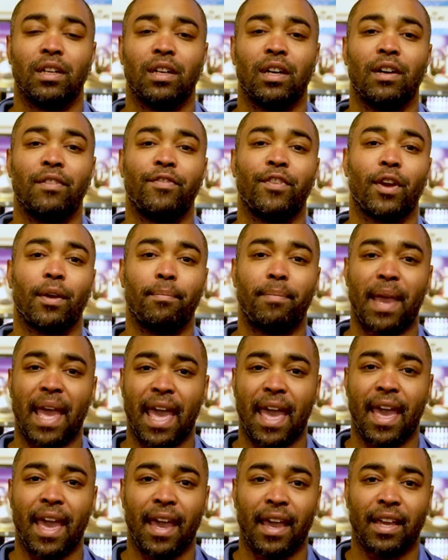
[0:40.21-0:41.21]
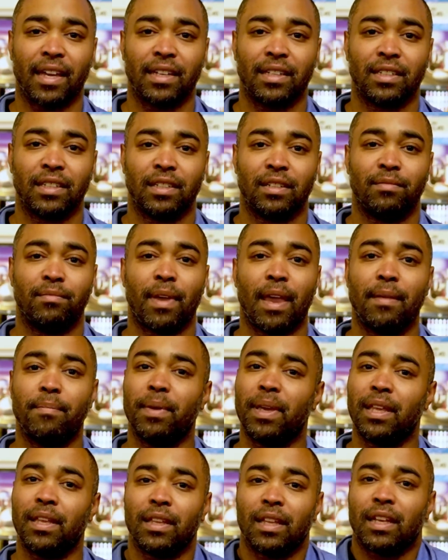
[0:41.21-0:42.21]
of your bag,
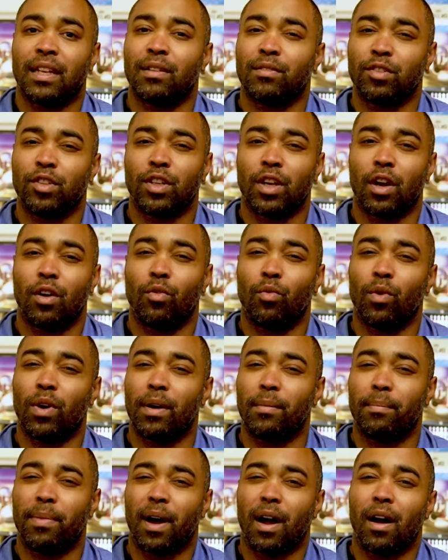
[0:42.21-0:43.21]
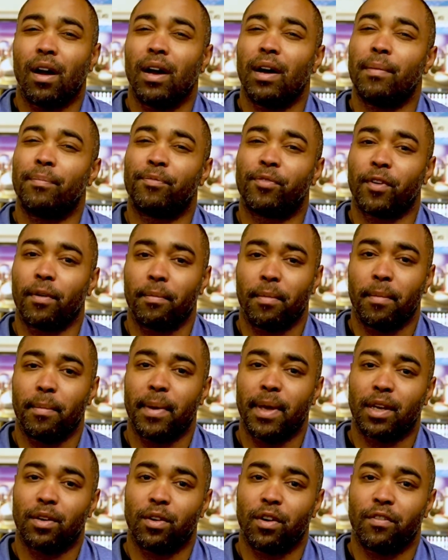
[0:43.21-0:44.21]
maybe one ball up from the
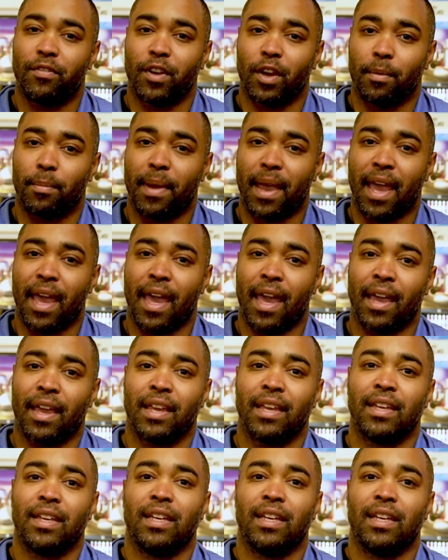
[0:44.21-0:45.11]
middle of your bag,